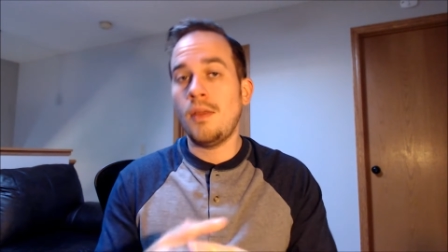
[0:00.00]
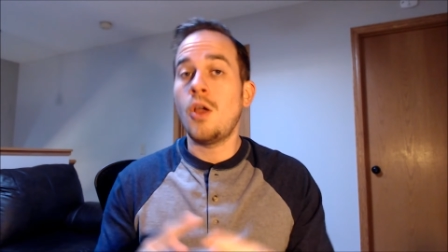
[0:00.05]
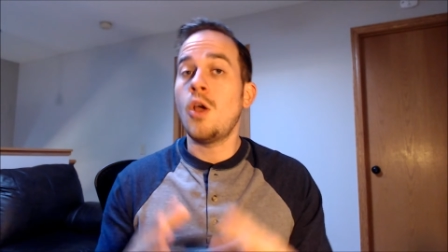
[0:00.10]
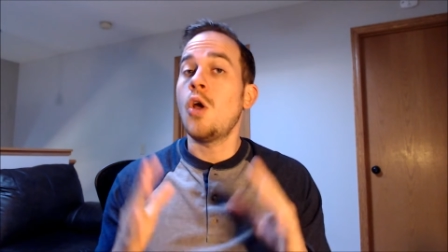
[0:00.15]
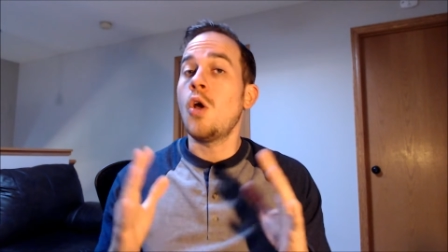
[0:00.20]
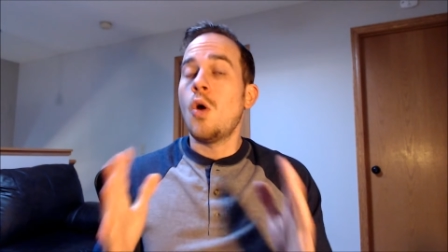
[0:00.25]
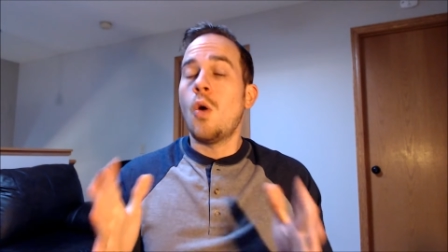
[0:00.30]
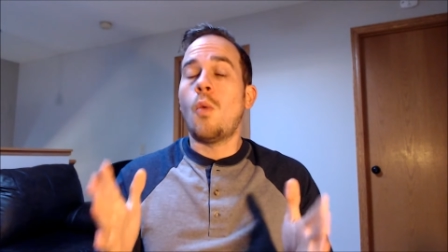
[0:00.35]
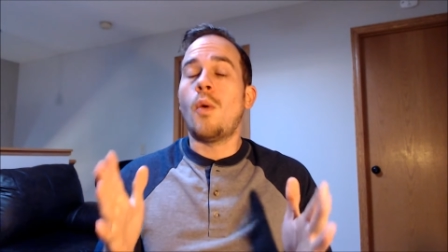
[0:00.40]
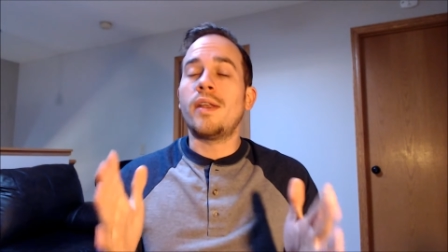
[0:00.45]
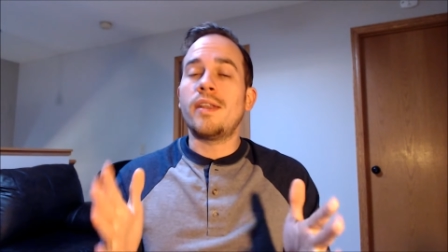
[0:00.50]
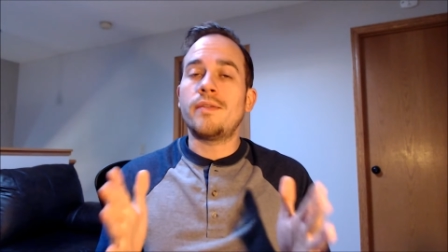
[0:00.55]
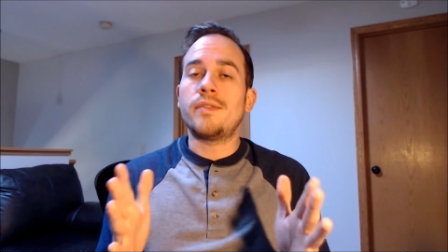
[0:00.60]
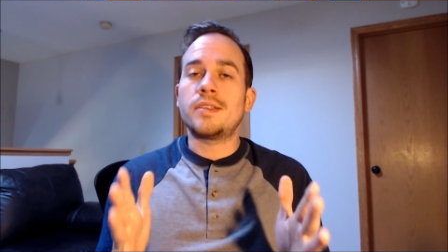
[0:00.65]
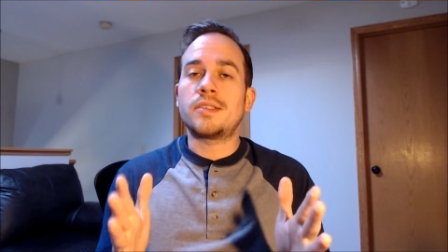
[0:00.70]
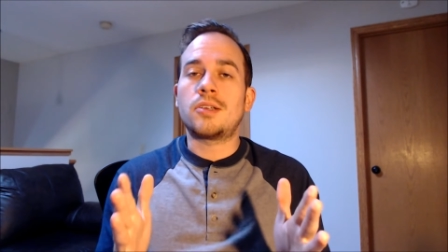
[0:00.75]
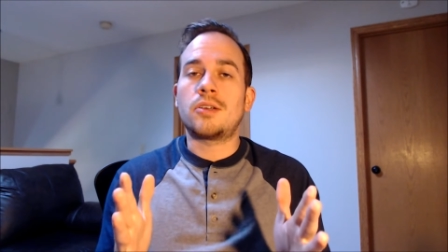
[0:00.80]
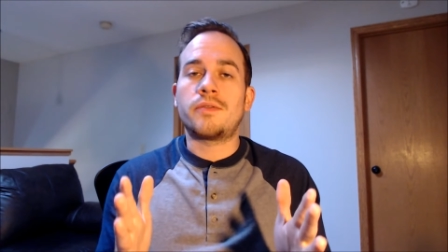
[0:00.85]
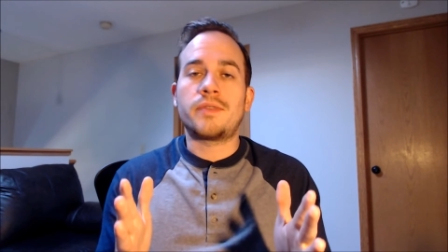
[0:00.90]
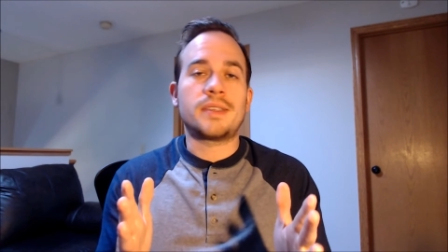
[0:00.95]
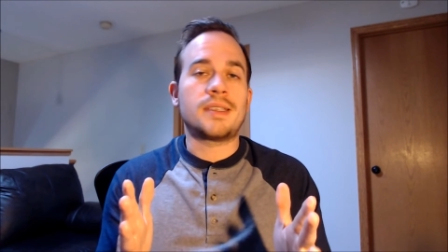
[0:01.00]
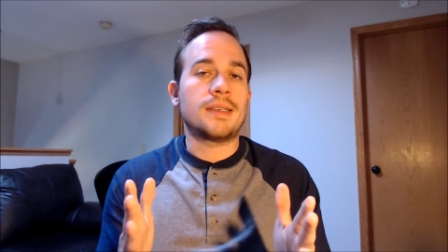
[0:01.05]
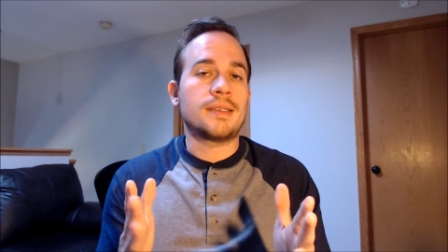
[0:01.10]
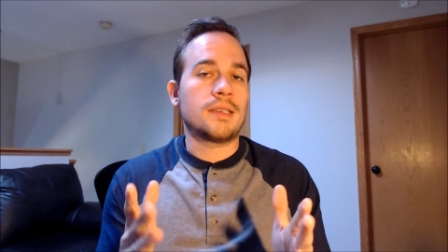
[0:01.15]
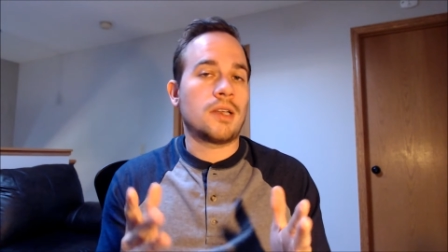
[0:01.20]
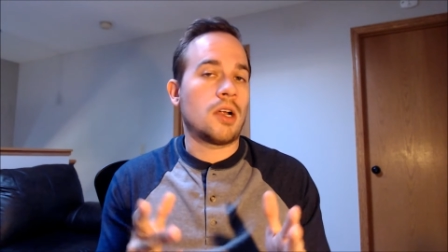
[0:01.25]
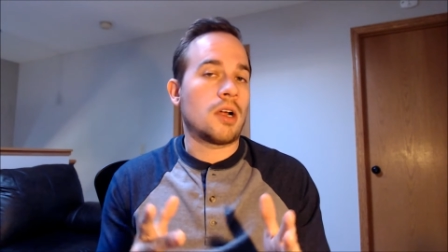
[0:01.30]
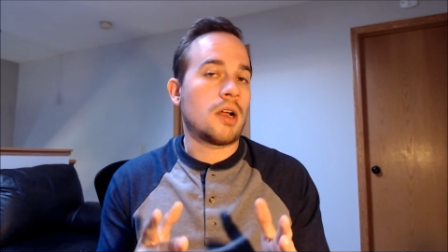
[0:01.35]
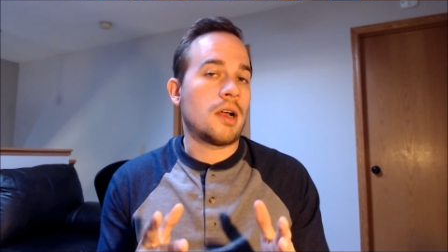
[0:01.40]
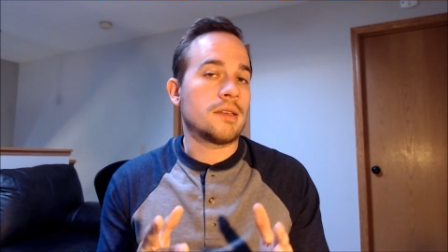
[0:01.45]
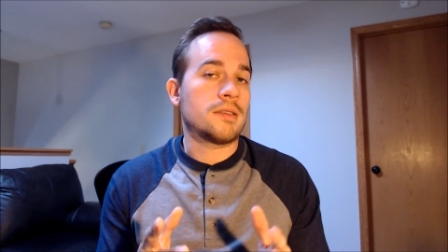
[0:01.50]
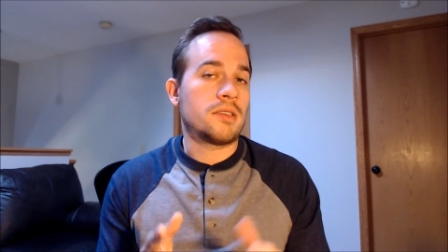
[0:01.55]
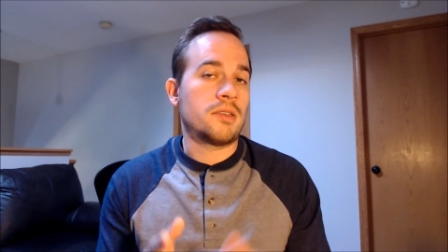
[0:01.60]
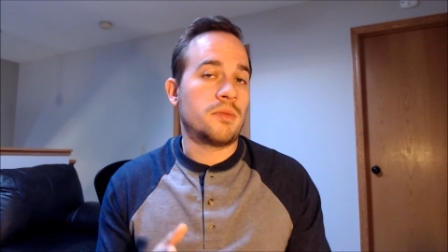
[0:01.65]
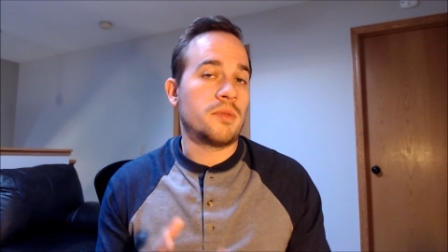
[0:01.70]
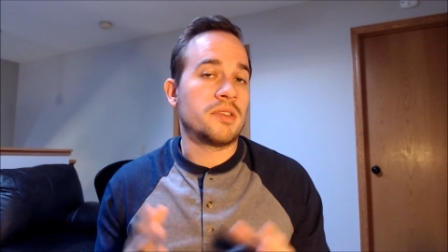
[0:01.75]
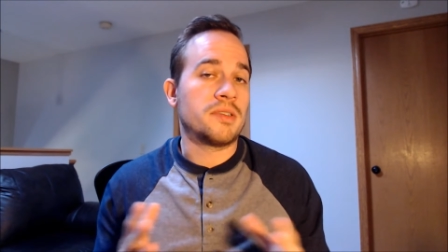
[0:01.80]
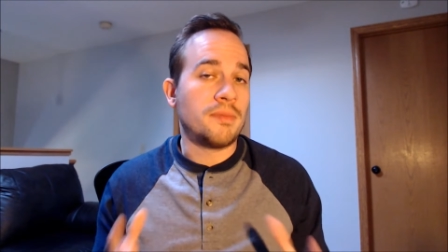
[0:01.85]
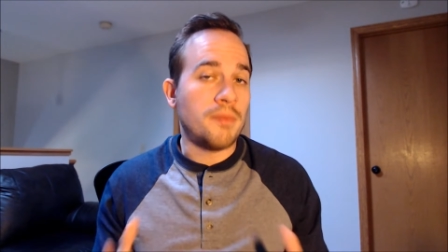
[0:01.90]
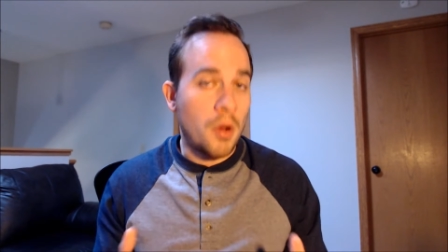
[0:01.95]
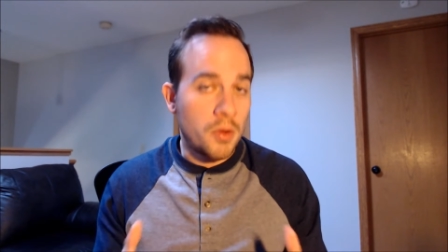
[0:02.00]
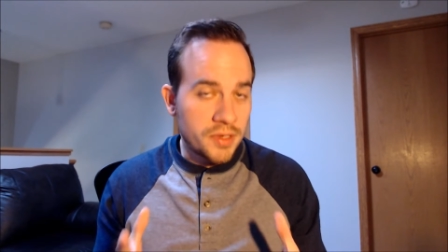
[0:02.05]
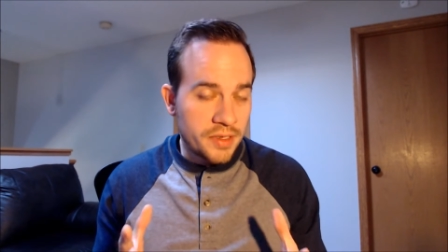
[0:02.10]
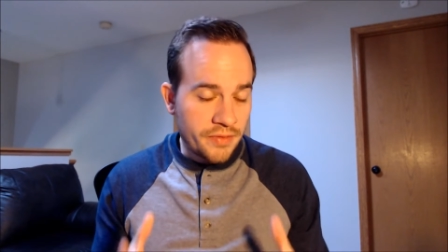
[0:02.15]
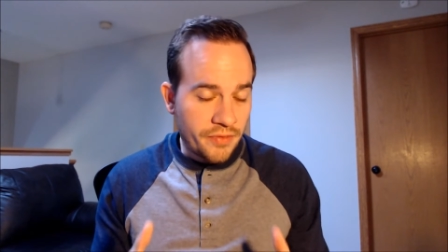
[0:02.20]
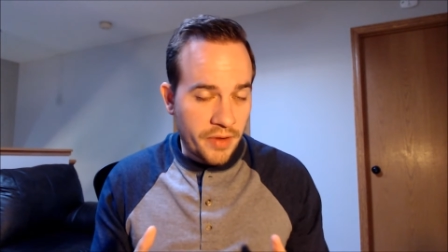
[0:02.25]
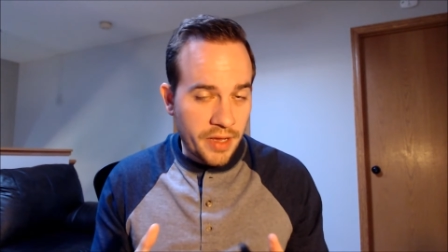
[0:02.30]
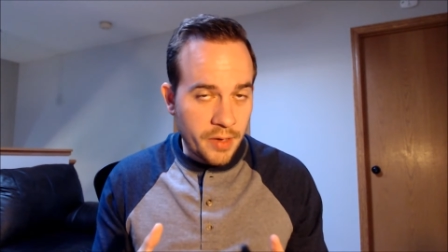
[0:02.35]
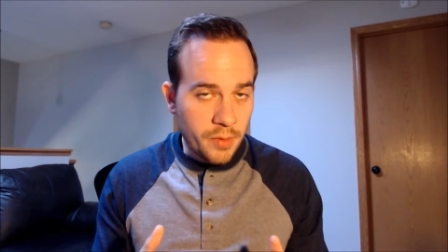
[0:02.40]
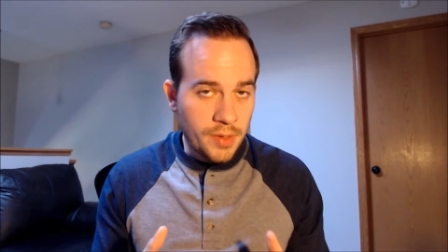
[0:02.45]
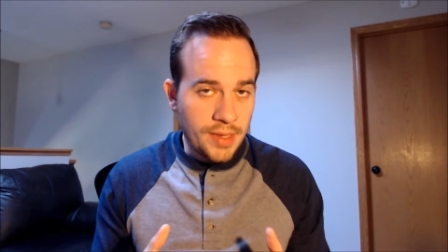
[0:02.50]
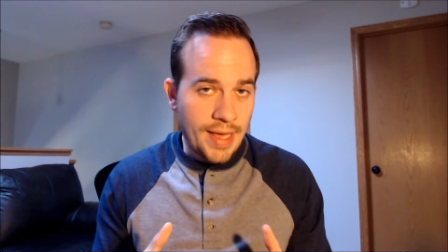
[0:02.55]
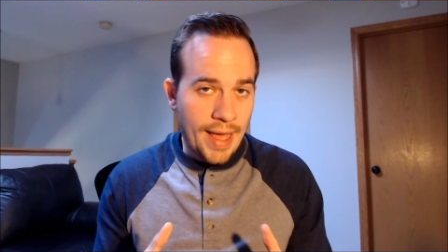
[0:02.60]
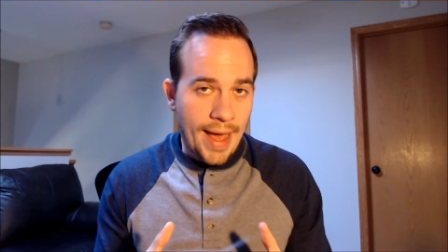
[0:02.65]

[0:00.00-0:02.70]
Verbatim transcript: One of the services that our customers most frequently